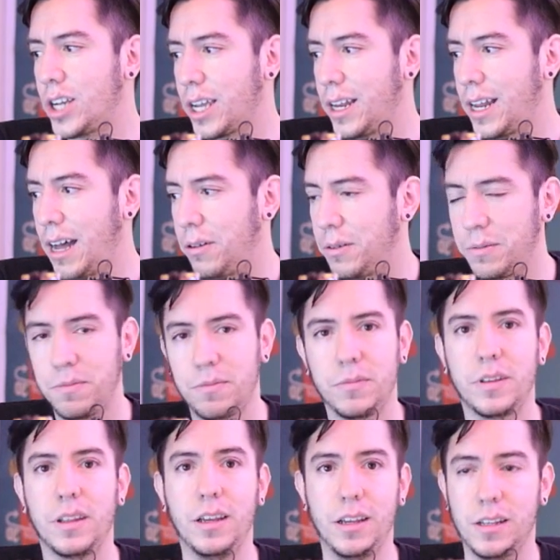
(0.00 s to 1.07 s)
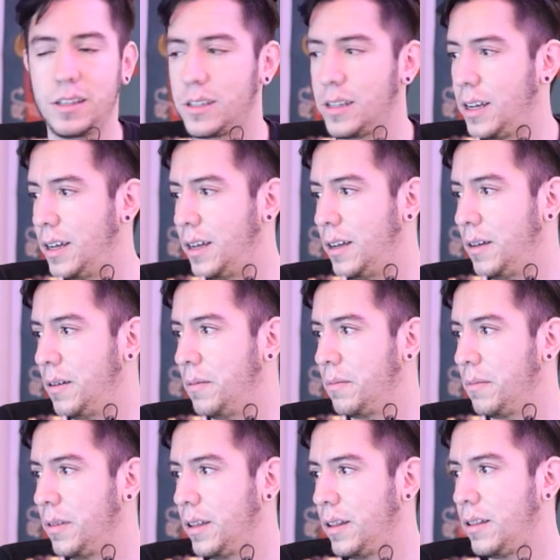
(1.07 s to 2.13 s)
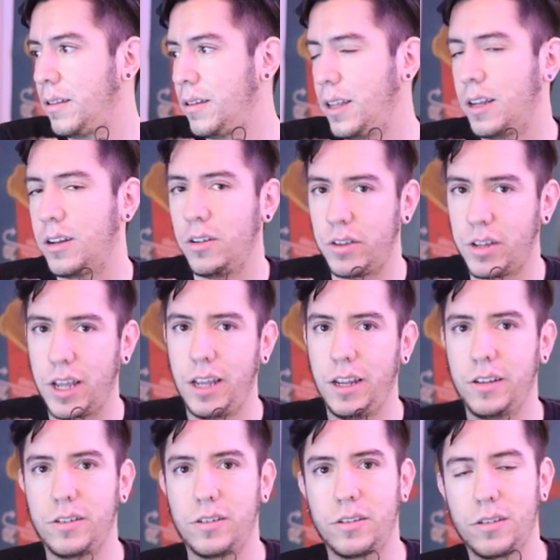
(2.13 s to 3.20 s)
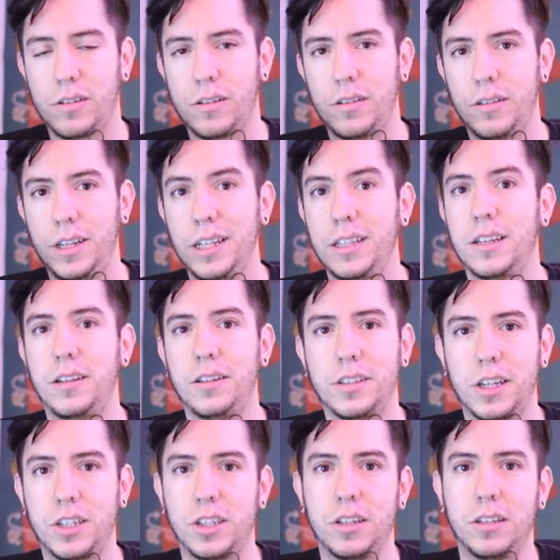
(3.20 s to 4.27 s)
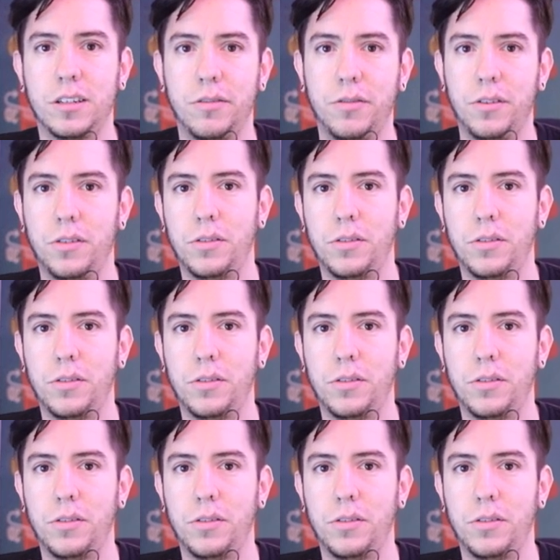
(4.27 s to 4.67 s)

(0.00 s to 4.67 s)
check it out. It's it contains details such as